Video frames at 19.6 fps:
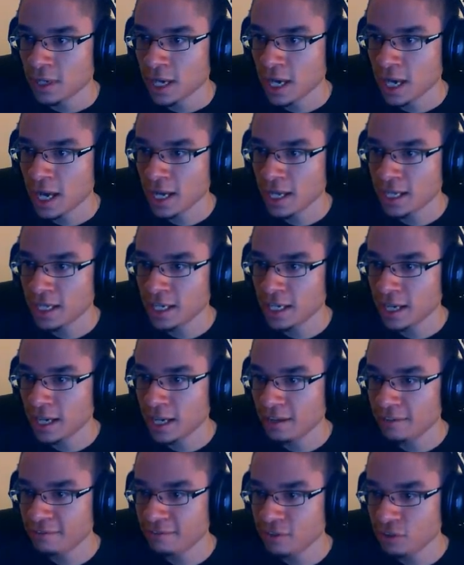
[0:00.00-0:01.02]
I
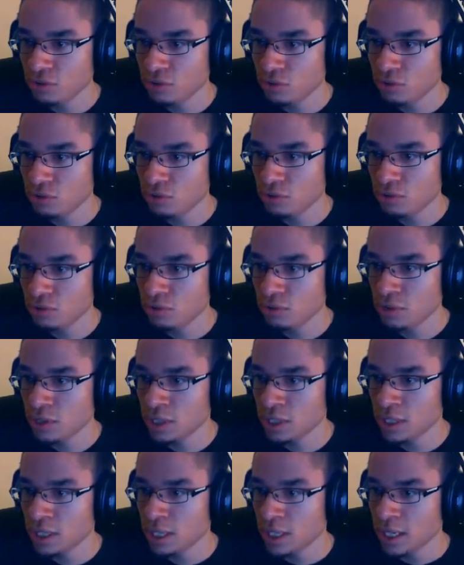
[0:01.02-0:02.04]
knife you,
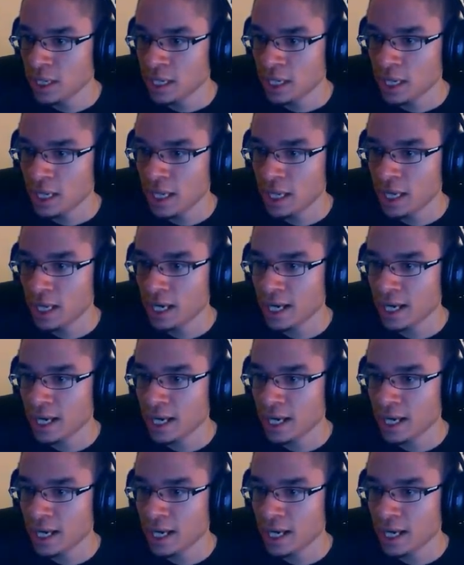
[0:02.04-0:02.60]
uh, and I